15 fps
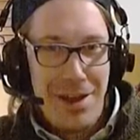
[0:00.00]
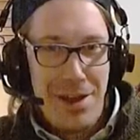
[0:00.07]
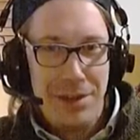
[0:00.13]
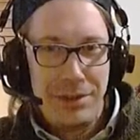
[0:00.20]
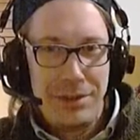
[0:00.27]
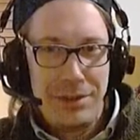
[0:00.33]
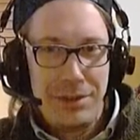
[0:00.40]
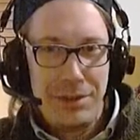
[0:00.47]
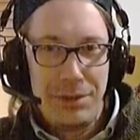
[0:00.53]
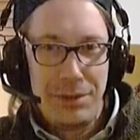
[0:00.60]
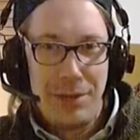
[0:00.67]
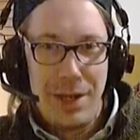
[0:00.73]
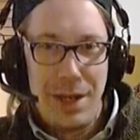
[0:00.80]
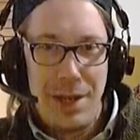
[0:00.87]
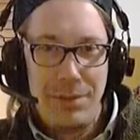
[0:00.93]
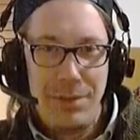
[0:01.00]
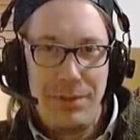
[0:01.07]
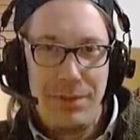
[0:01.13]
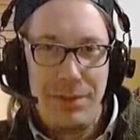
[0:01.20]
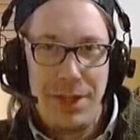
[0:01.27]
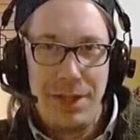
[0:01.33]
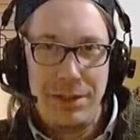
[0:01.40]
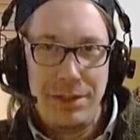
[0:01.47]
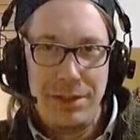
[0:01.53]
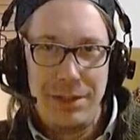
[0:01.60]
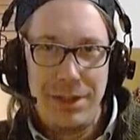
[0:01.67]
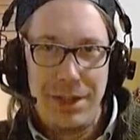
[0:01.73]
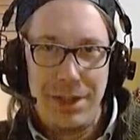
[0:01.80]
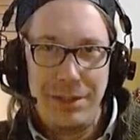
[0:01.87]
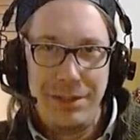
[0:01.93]
Also, happy
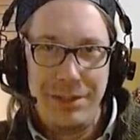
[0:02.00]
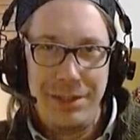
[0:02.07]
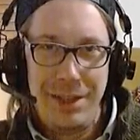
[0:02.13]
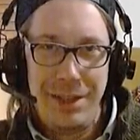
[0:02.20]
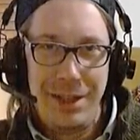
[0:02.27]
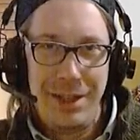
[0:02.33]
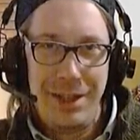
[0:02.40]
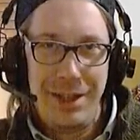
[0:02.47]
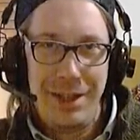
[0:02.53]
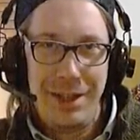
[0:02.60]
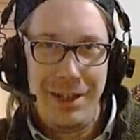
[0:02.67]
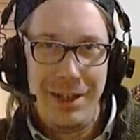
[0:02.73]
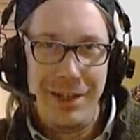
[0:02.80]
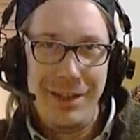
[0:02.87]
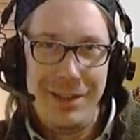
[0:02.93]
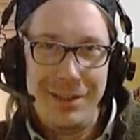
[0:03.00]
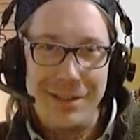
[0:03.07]
Valentine's Day